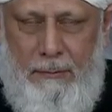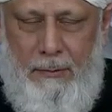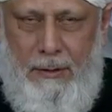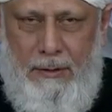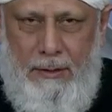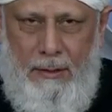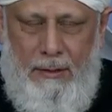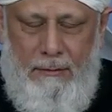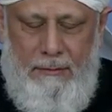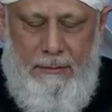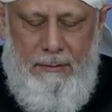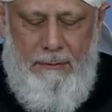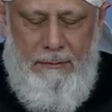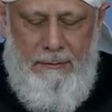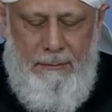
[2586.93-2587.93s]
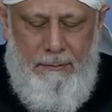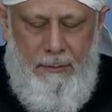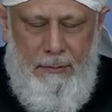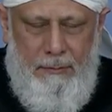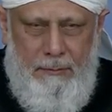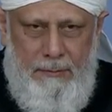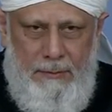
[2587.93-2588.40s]
will of Allah Almighty,
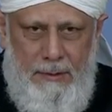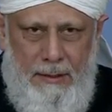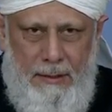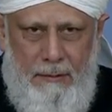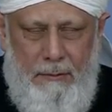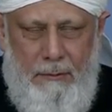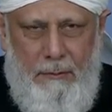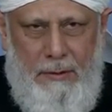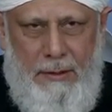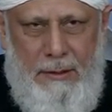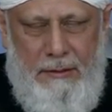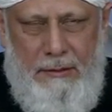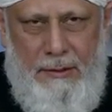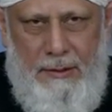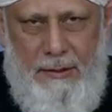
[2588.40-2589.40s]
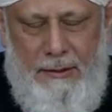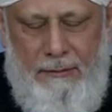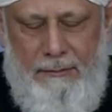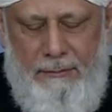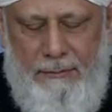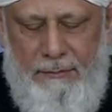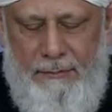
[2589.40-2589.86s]
he will have mercy upon himself